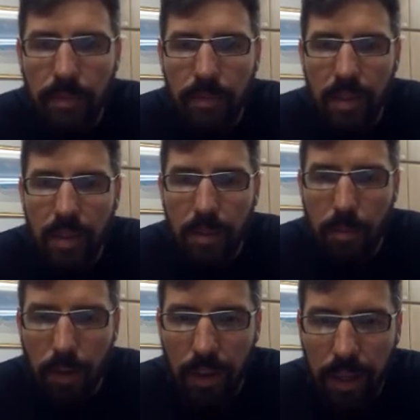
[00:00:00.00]
Let's see
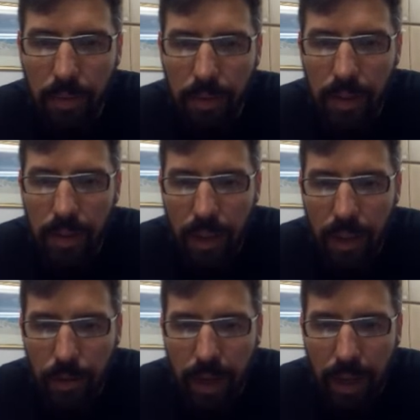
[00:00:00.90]
some other languages. I
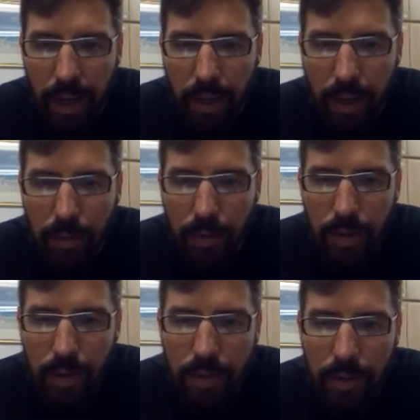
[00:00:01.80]
think we
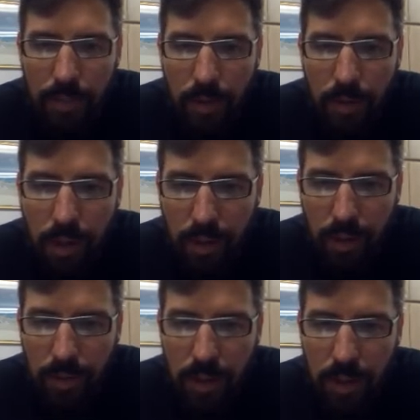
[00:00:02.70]

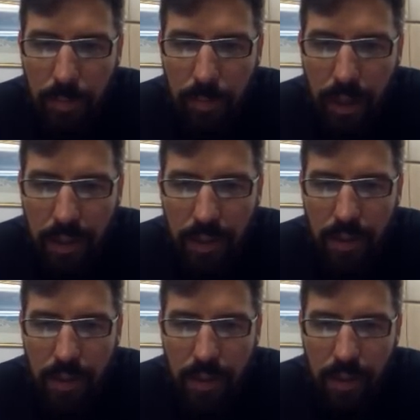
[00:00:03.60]
definitely have
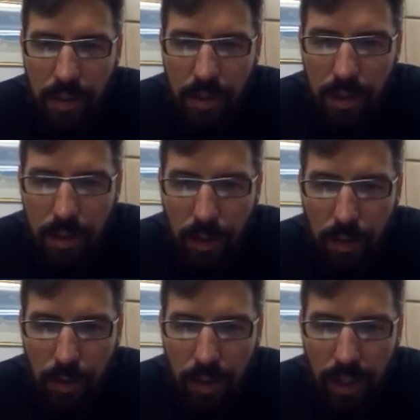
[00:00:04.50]
Spanish. Let's see if I
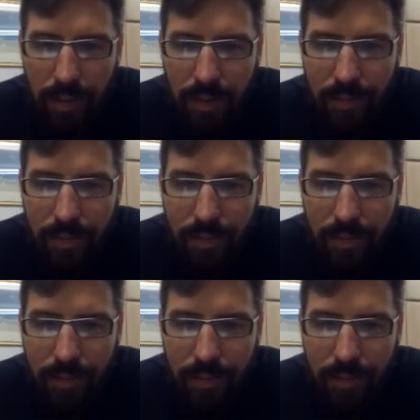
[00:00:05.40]
can find it.